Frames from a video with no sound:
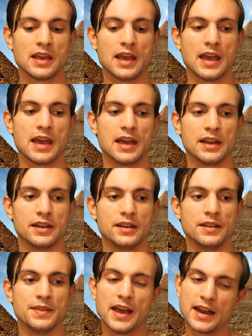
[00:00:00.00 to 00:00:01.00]
And
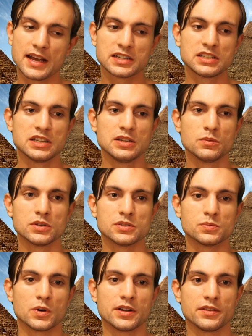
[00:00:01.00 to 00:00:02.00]
that actually was
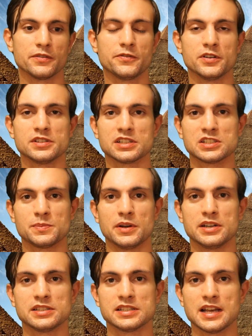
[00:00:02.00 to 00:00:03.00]
one of the first
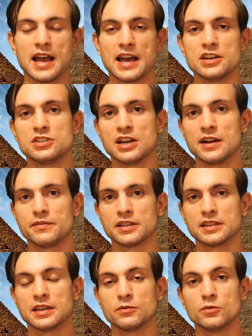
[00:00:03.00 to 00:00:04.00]
experiences I had
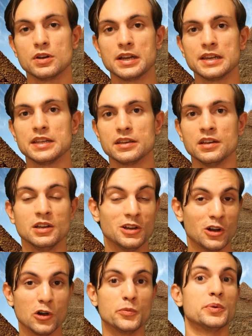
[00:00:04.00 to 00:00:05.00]
traveling that really
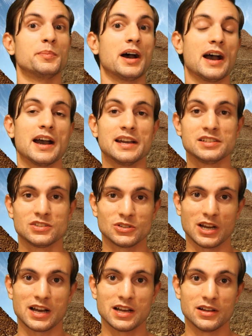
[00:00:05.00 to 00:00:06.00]
opened my eyes
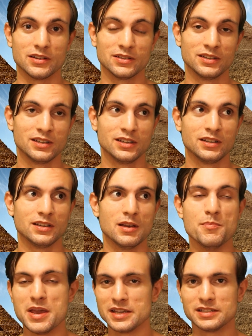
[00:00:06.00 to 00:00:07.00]
to how
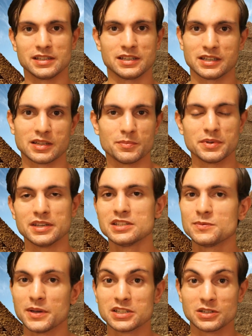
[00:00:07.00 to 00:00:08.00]
amazing it can be,
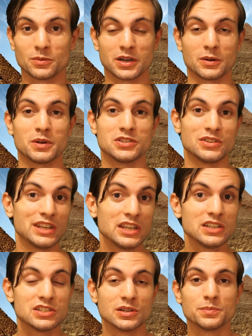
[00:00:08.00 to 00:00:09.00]
especially when I went to
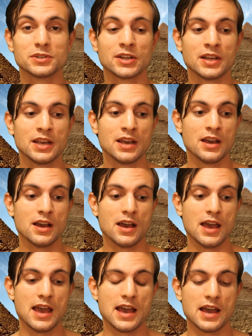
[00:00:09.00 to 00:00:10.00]
Egypt
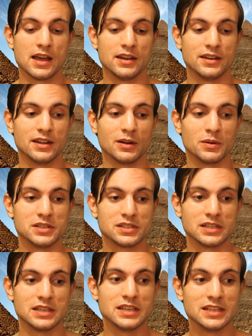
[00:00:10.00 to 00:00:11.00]
and I went
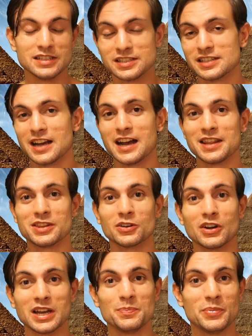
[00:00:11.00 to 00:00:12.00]
inside the
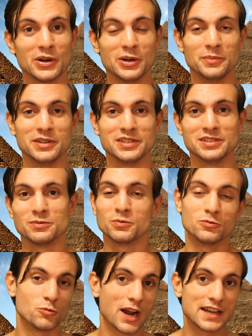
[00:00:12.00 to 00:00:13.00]
Great Pyramids,
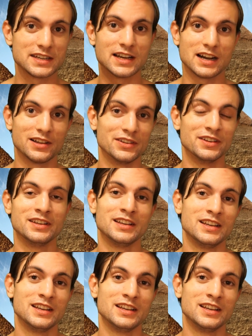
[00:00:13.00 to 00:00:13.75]
right down